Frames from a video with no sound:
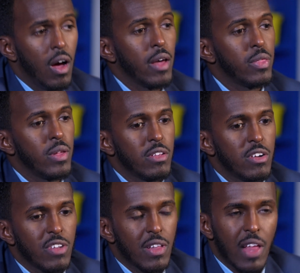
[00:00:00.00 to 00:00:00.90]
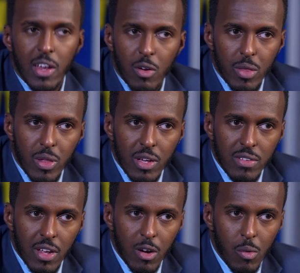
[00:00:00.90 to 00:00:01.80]
I think there's a lot of good
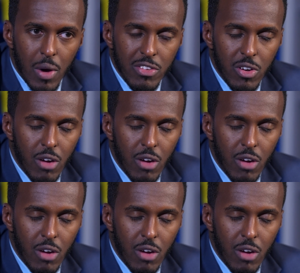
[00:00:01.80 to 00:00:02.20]
things that Horizon